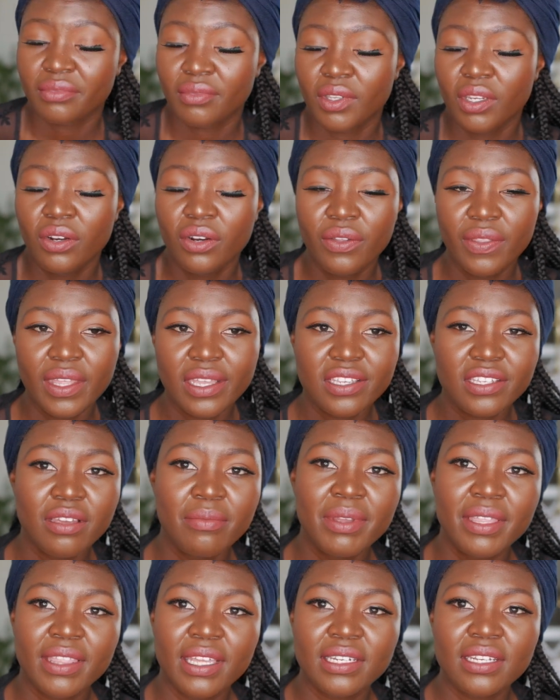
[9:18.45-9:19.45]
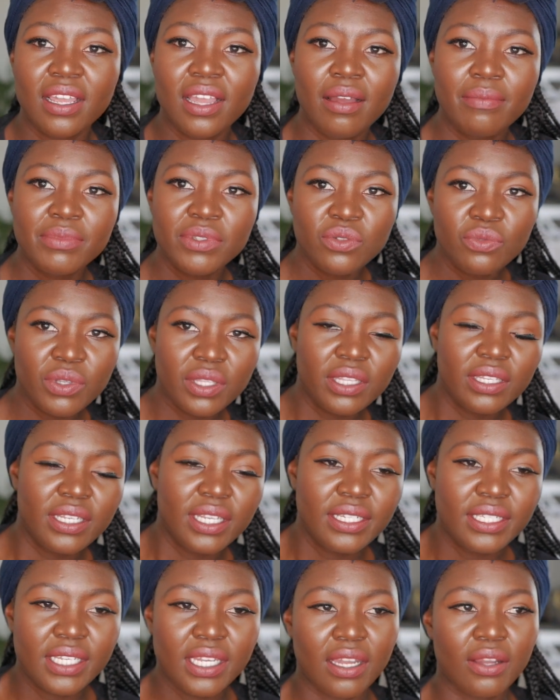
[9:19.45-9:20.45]
You know the shaming that comes with
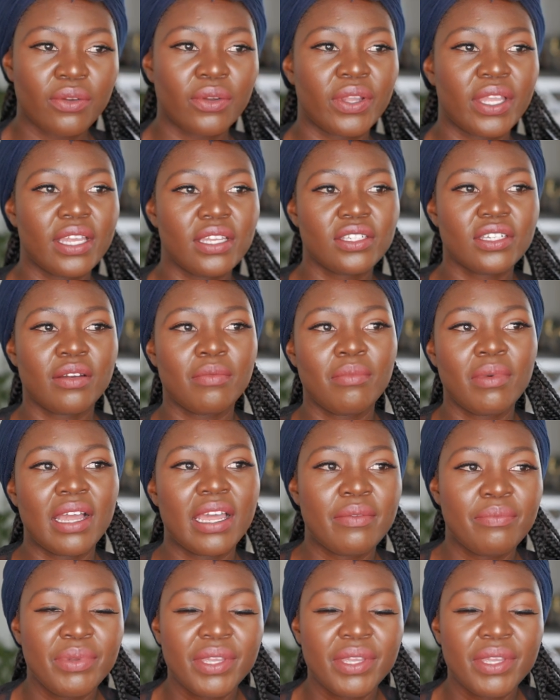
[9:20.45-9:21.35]
dating a Caucasian man,